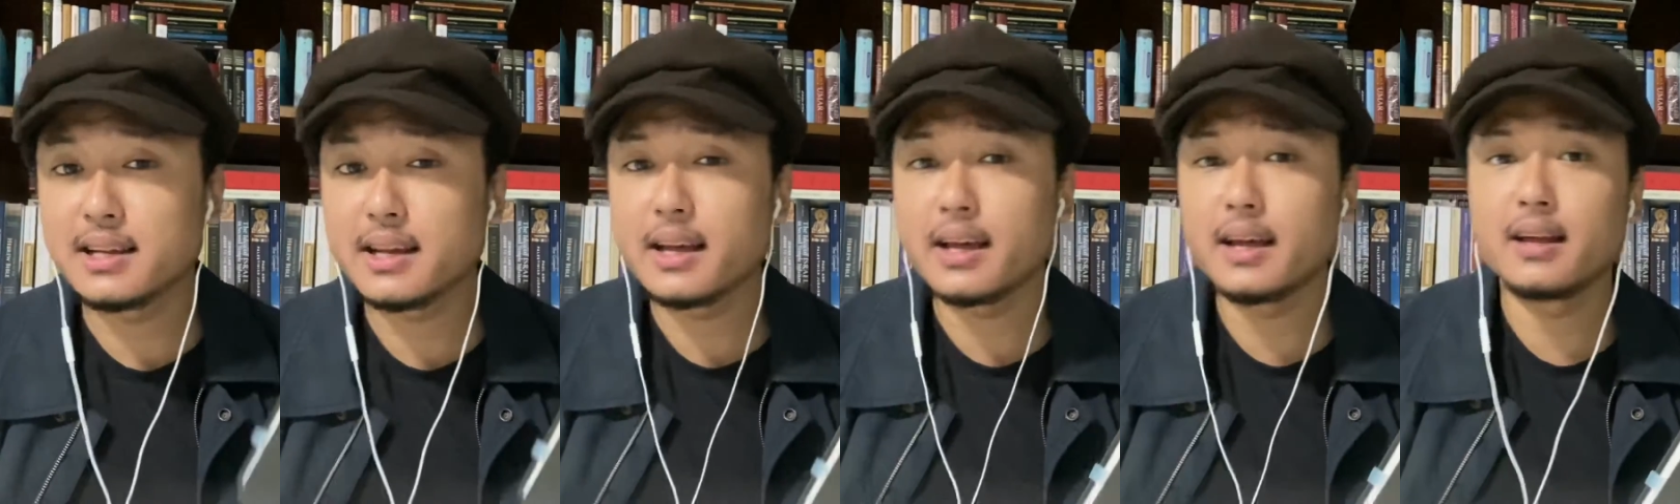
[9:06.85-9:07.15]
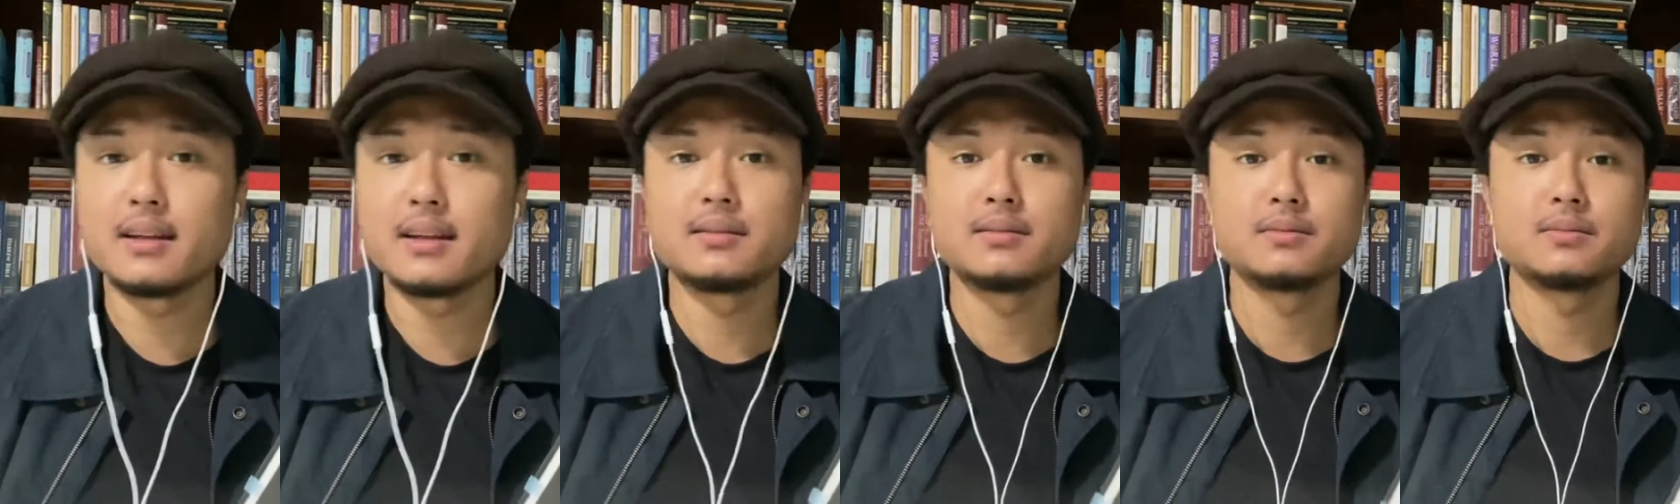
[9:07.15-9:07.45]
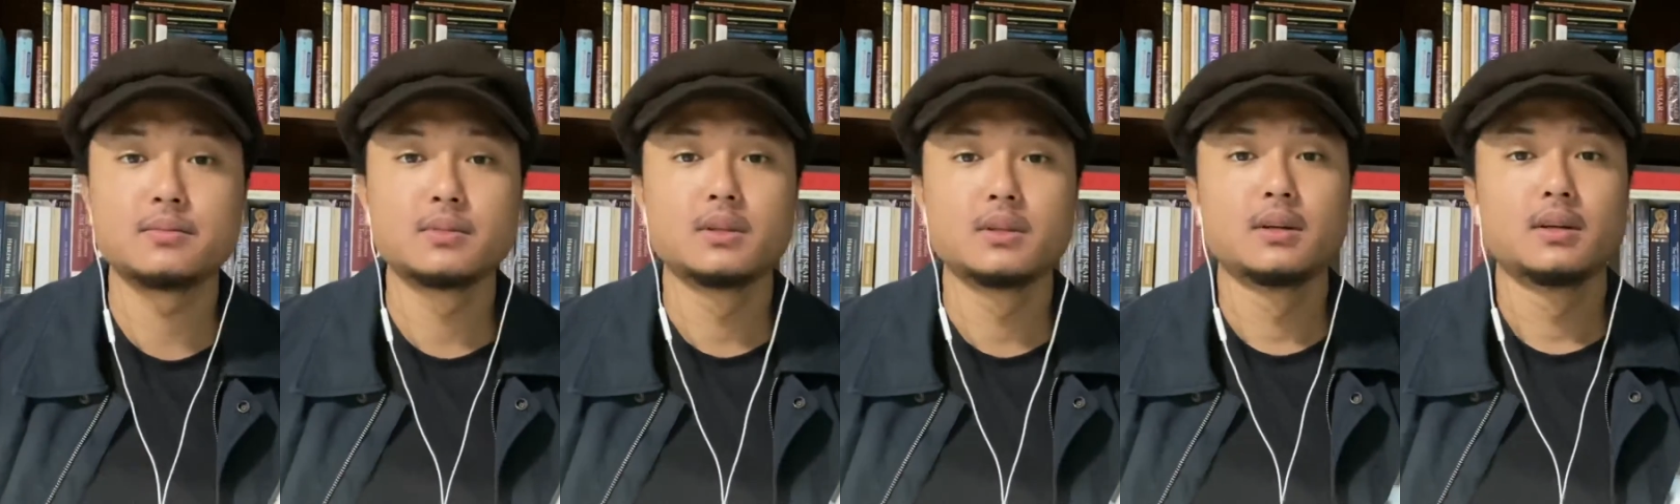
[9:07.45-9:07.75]
and
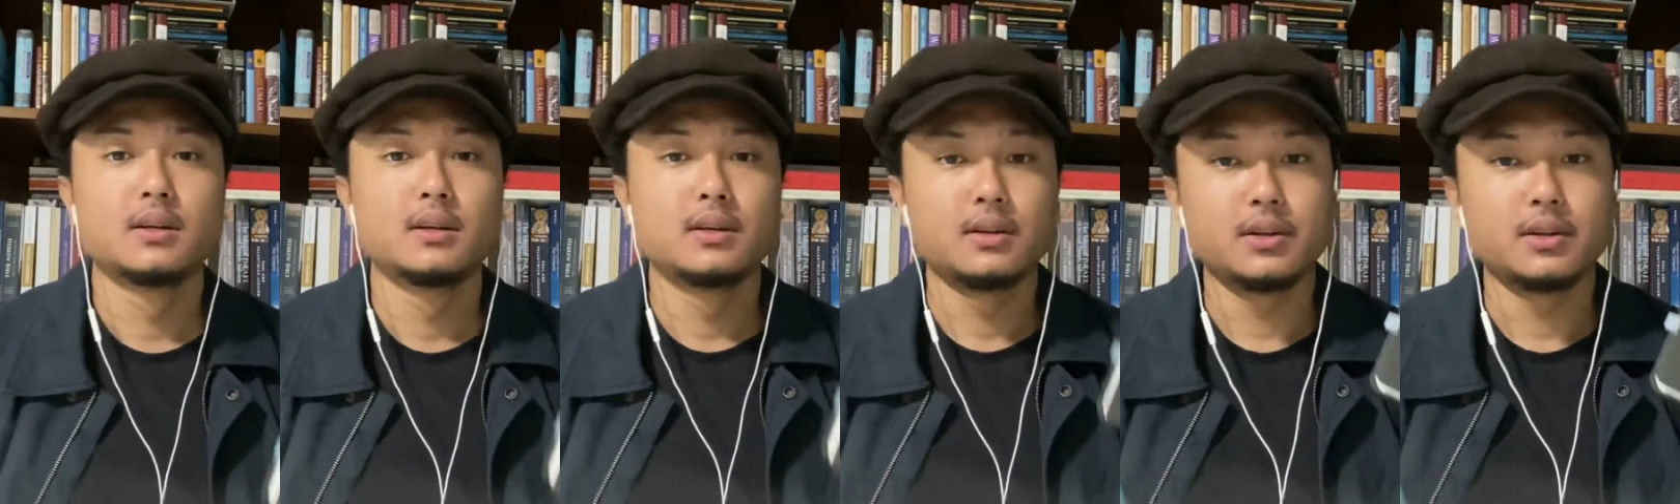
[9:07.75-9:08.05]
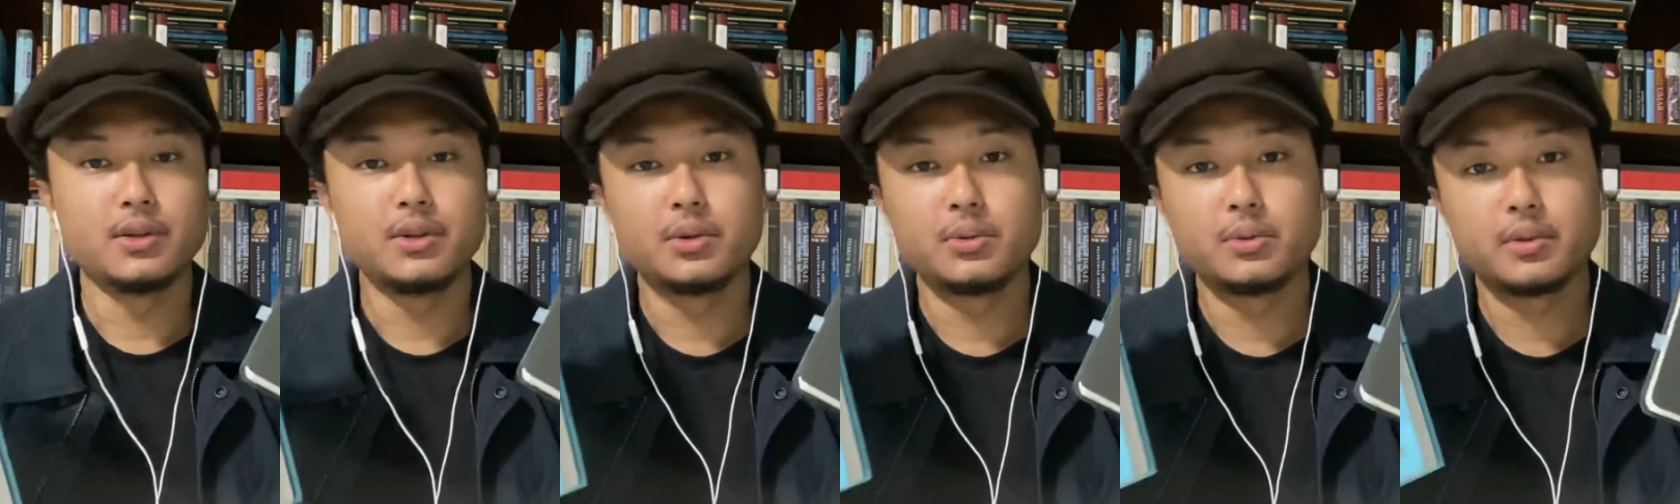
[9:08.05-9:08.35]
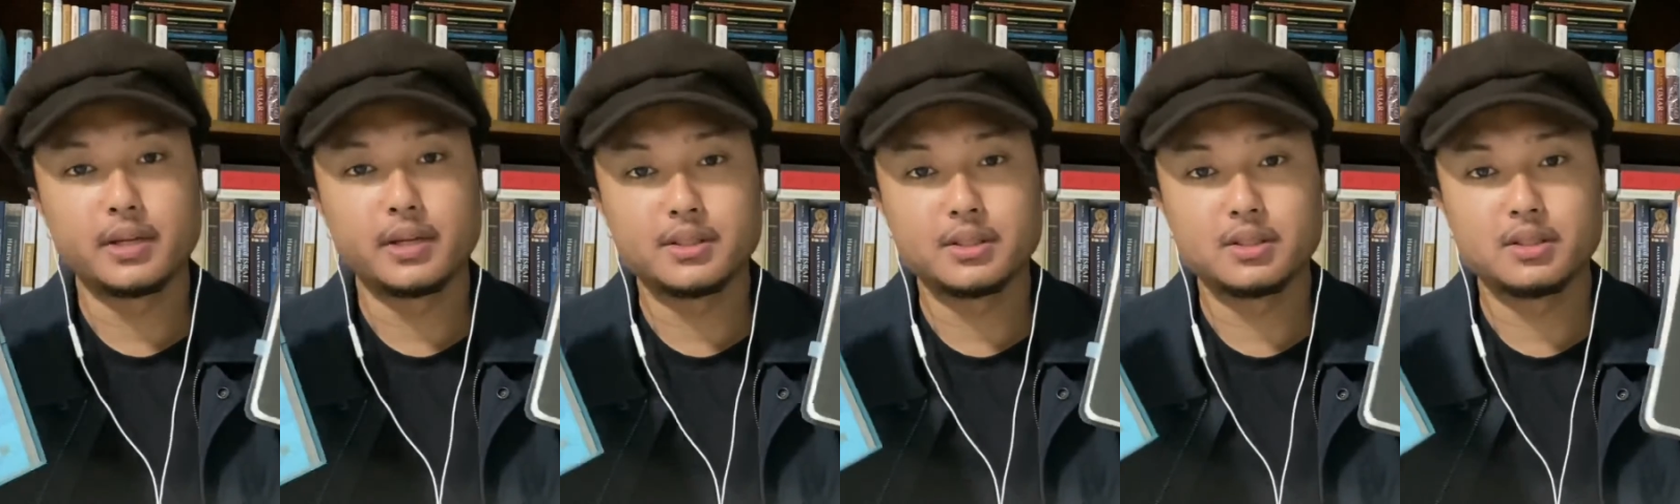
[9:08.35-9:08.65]
the New
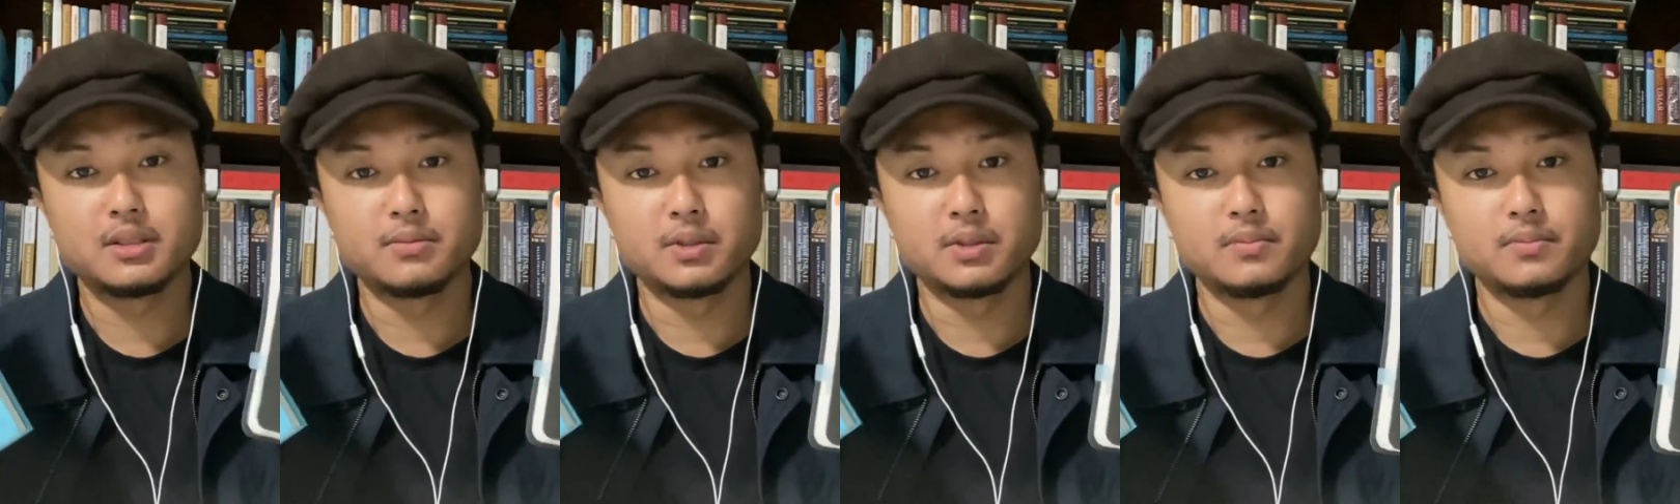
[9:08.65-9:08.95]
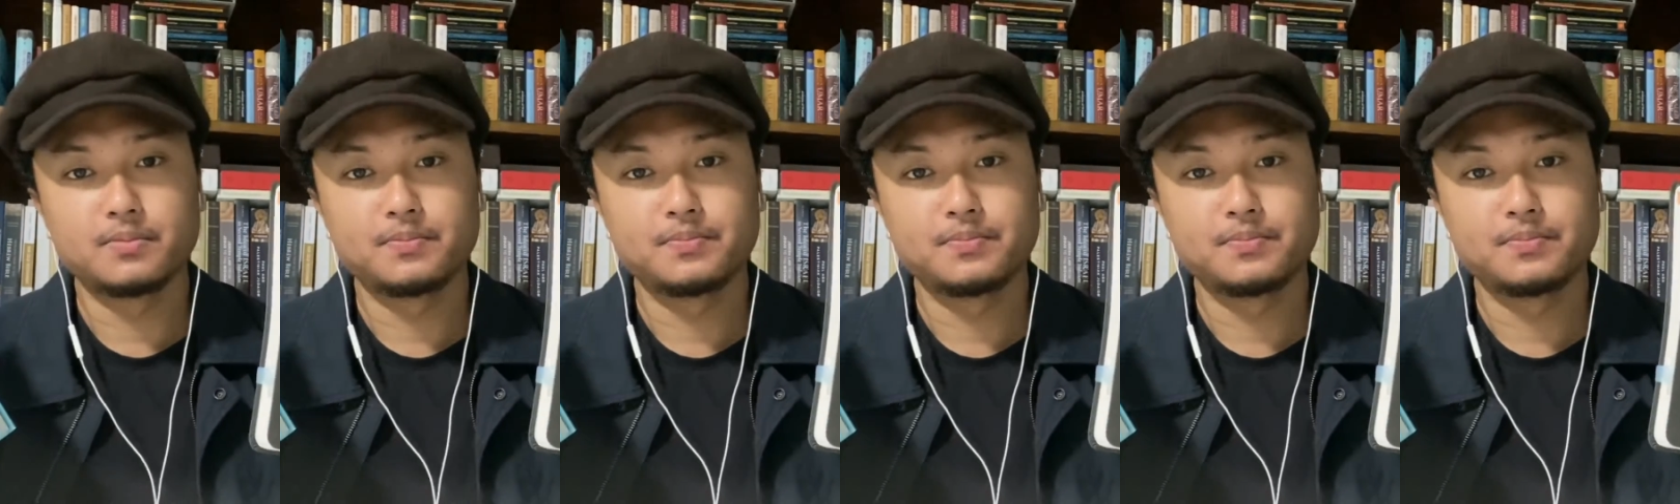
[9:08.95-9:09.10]
Testament,